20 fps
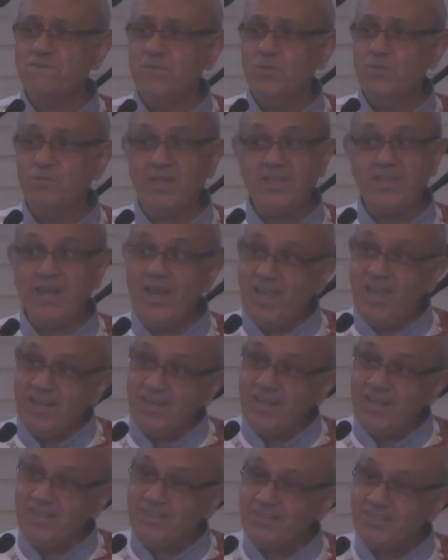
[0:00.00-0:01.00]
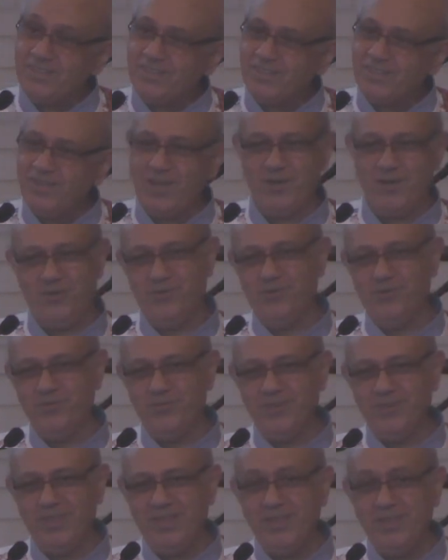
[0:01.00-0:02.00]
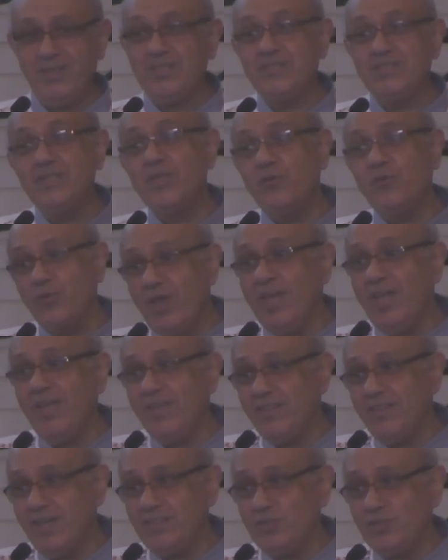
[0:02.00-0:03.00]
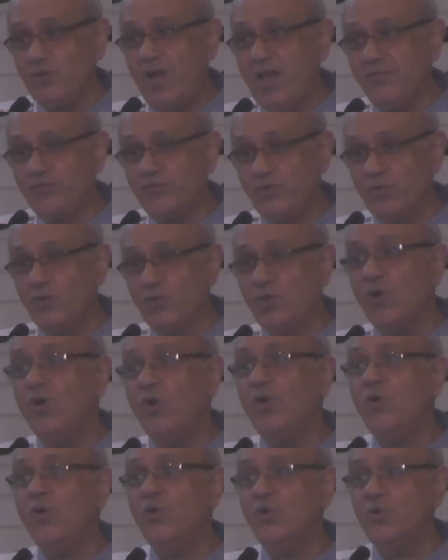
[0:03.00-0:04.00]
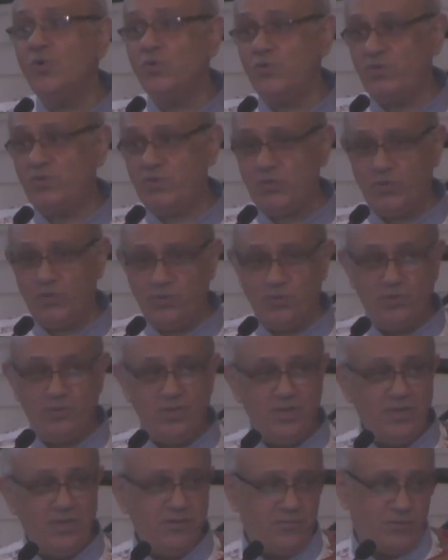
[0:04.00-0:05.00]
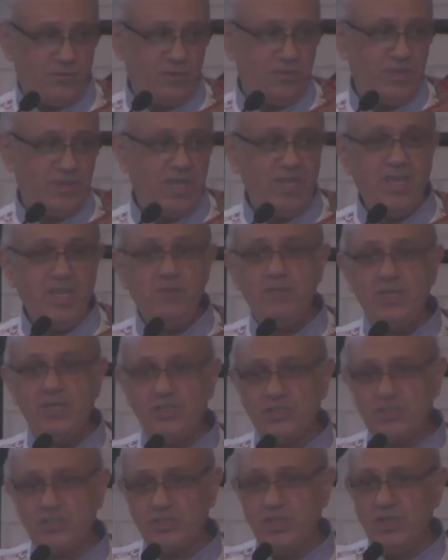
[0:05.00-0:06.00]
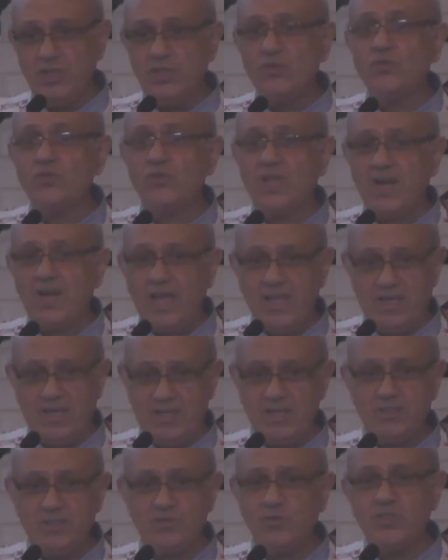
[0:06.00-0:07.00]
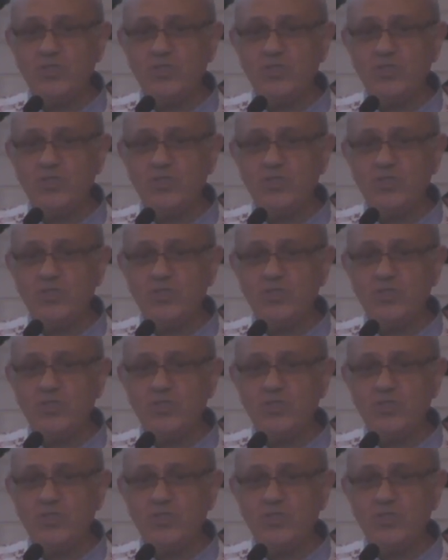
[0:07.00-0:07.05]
But the likeness, no. This is the way that you have to go through from the image to the likeness,